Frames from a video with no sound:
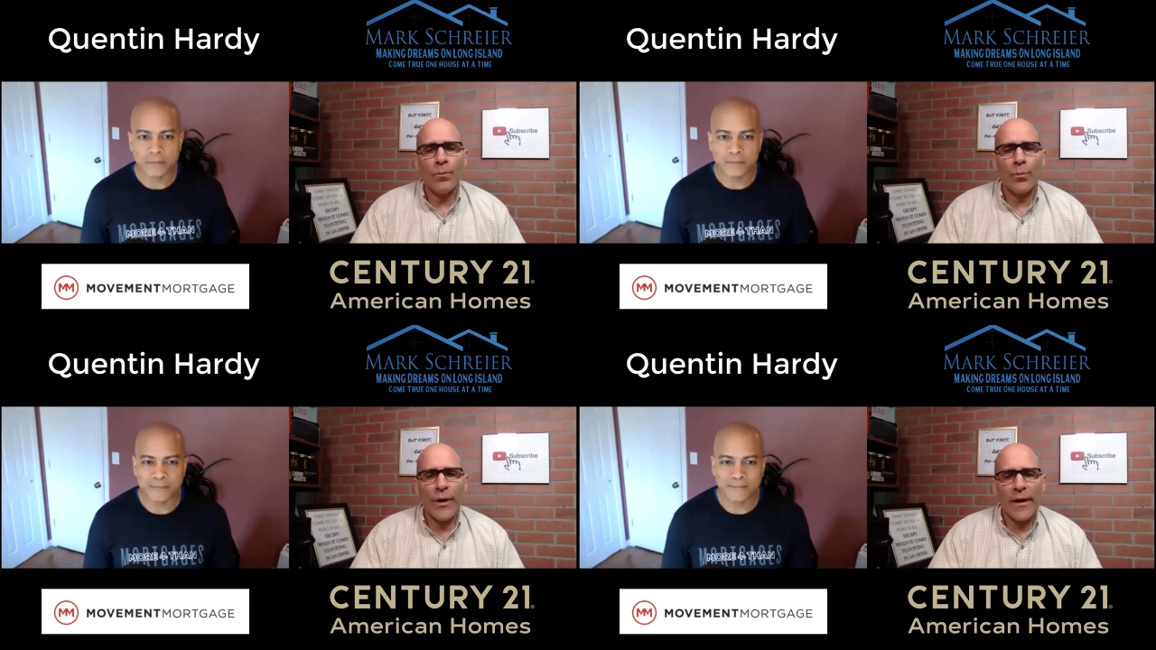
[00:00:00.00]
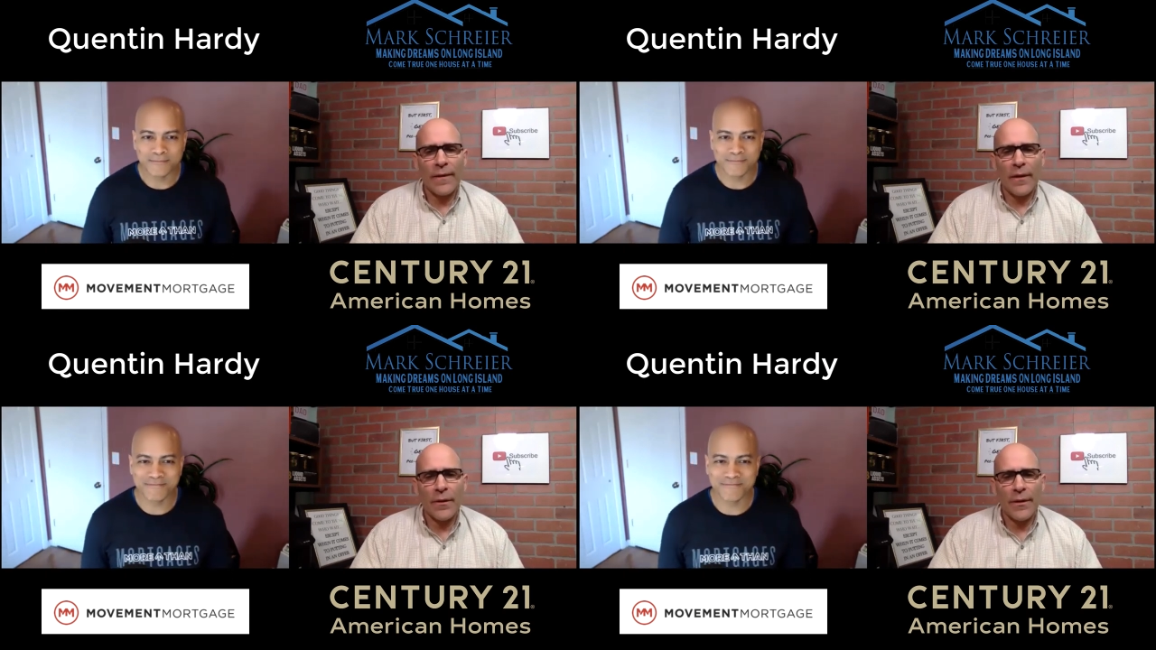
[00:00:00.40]
Speaker 1: break
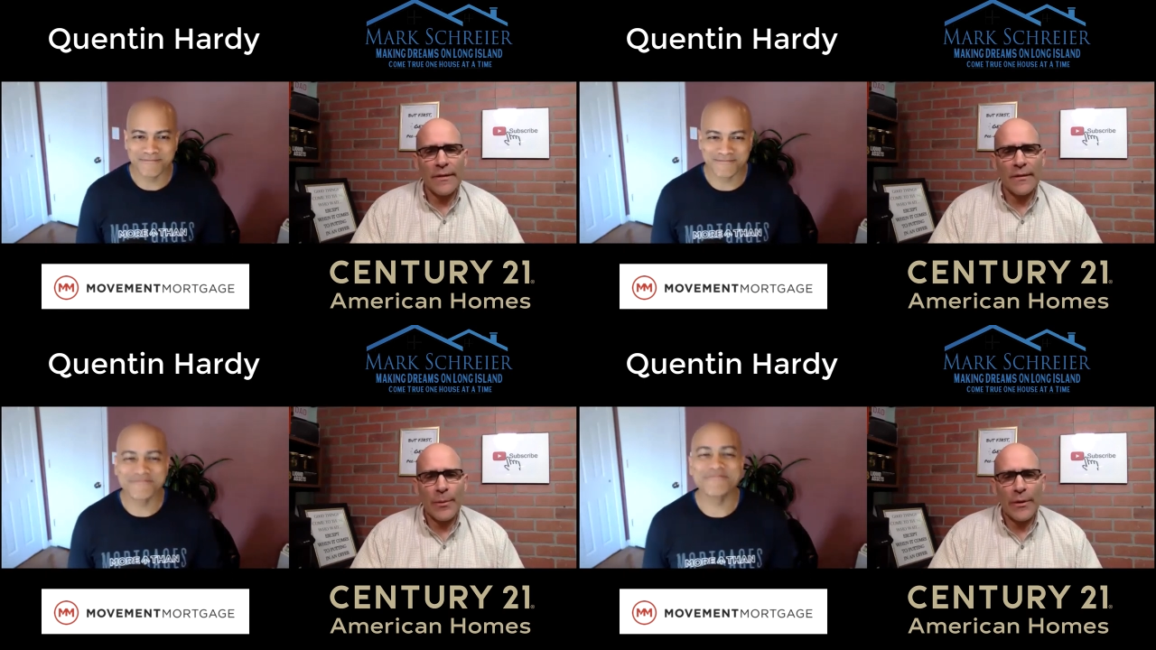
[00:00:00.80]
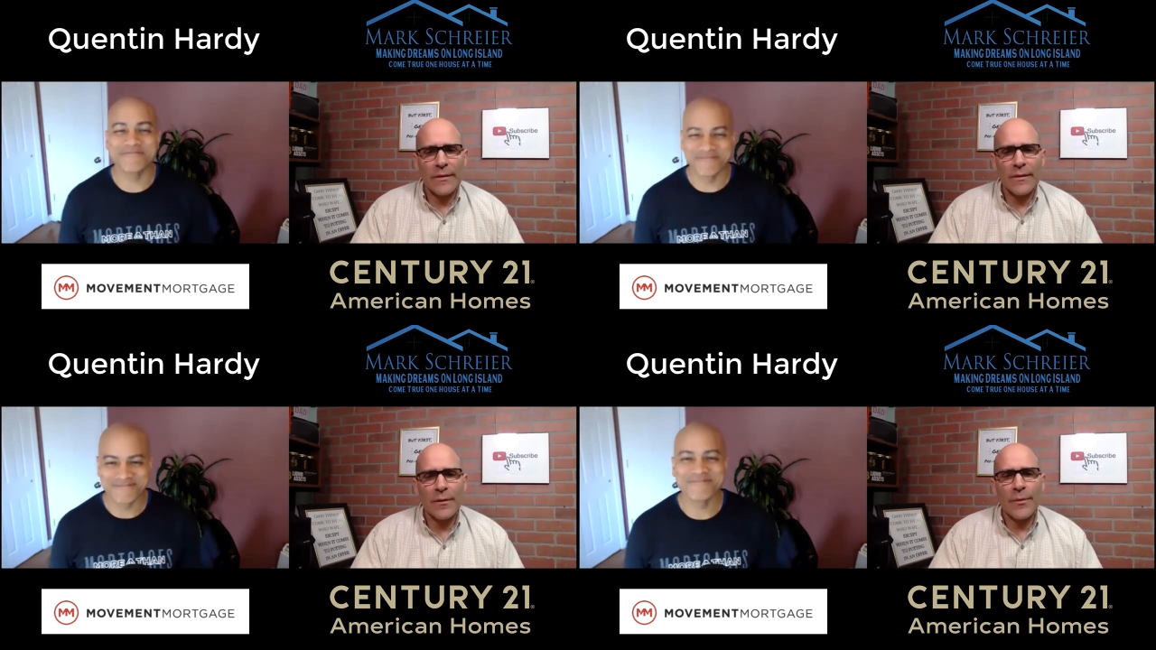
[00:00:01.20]
their lease
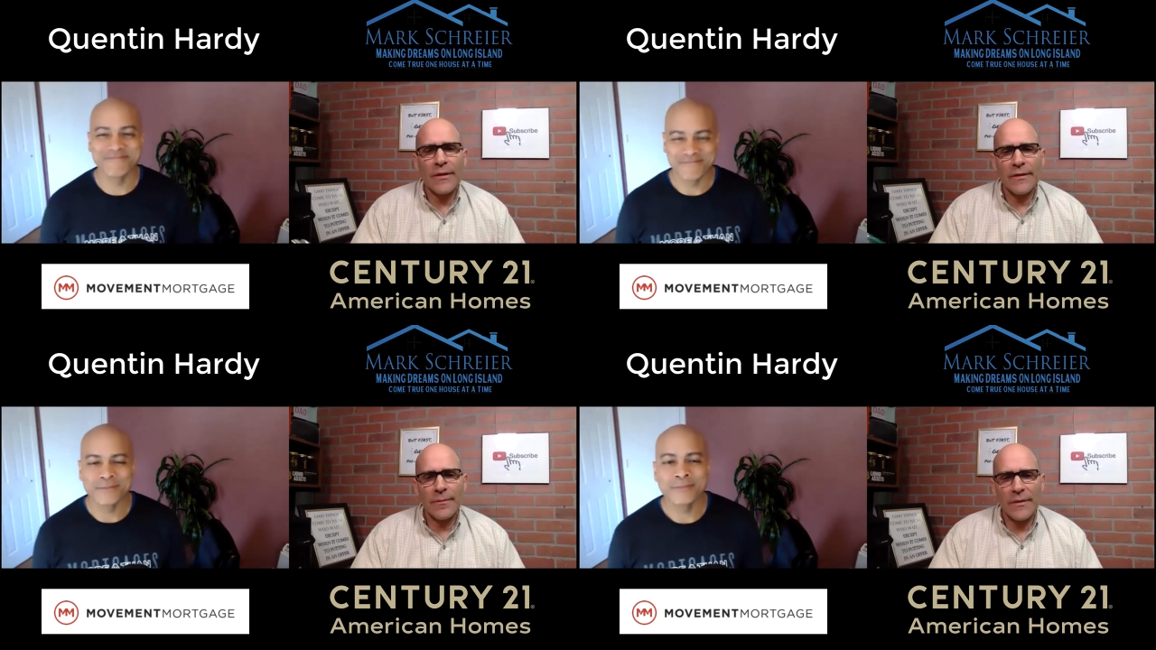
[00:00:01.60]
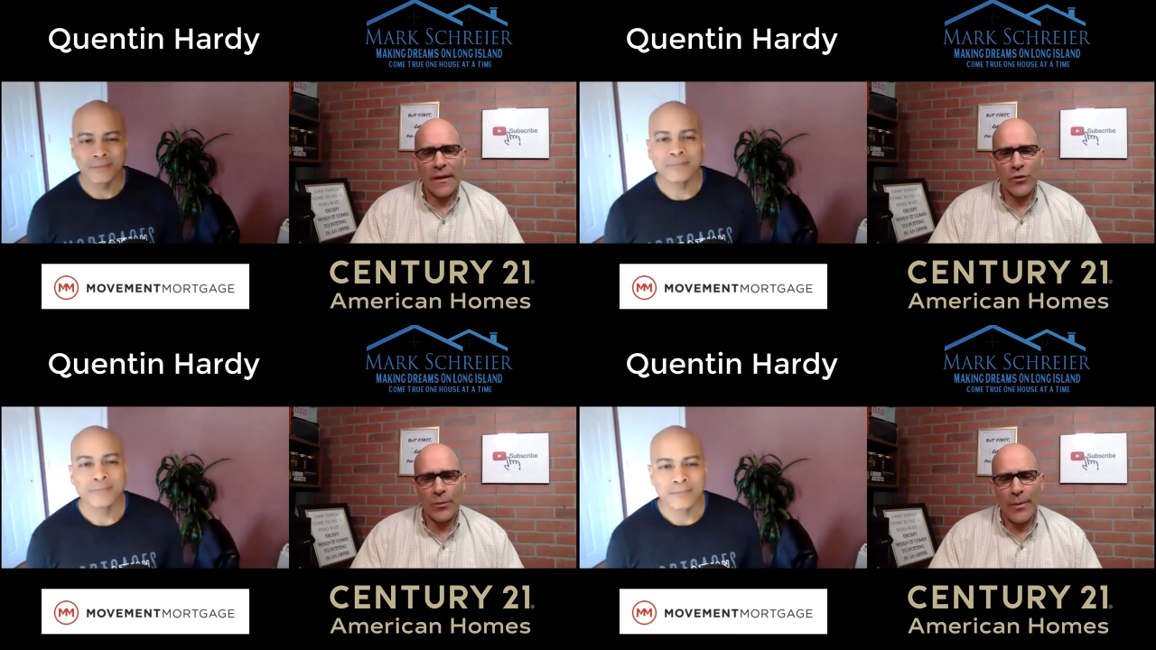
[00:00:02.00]
because it could be a
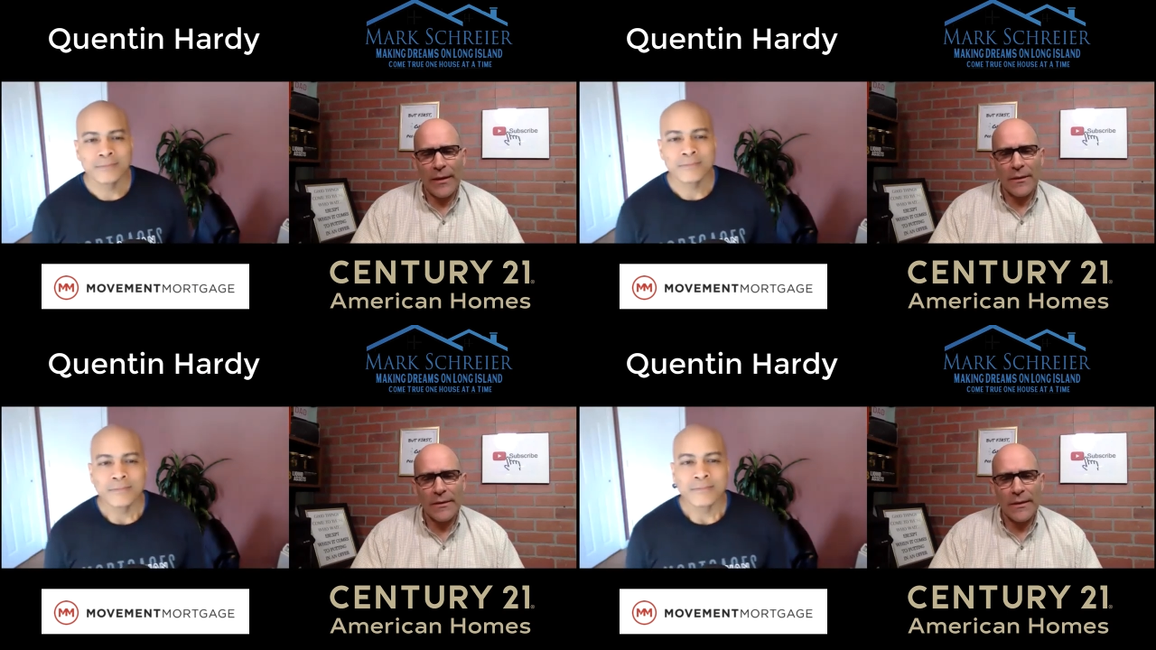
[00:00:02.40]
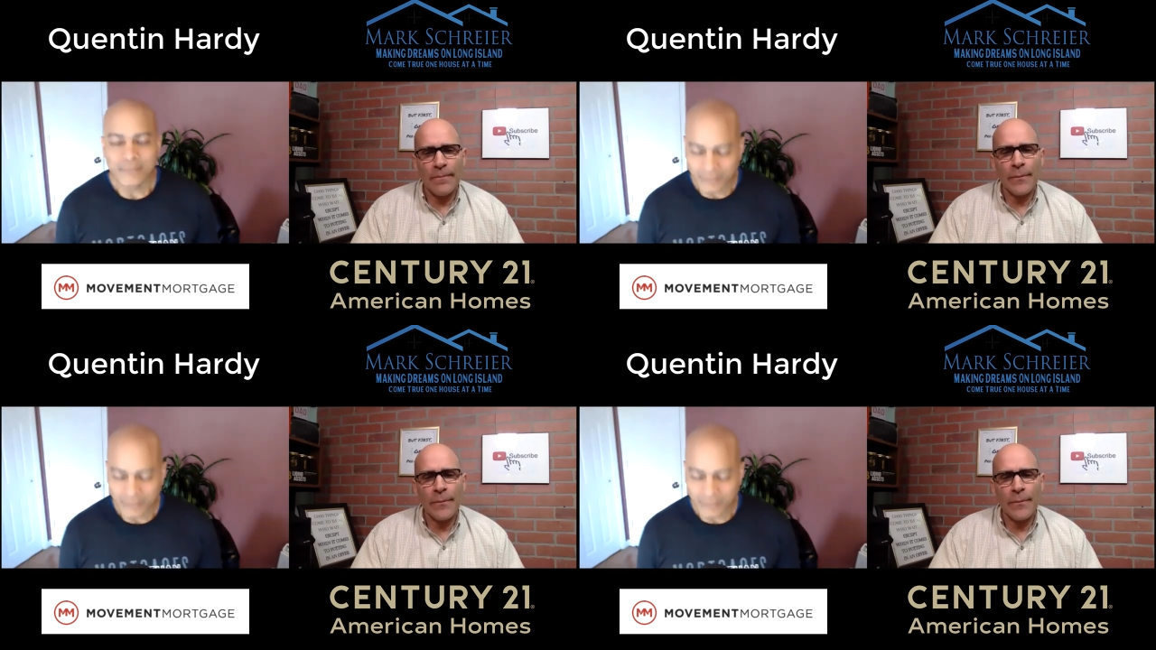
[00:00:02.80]
substantial penalty.